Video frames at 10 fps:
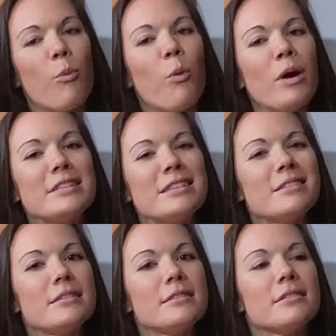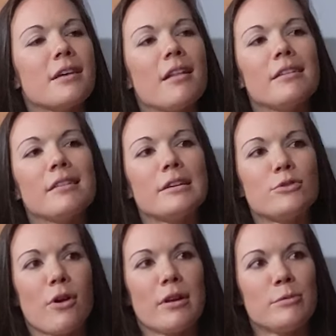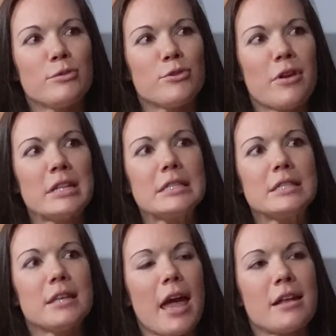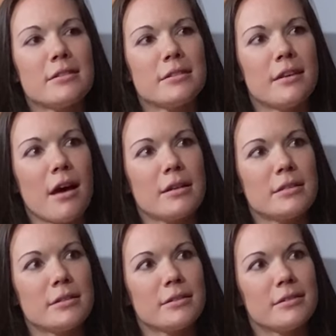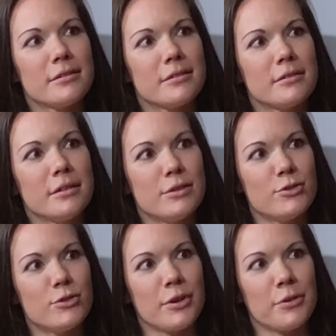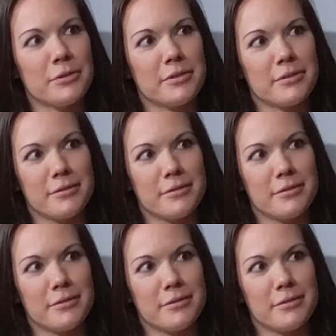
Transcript: wasn't solidly drawn. It was drawn in sand and not in stone.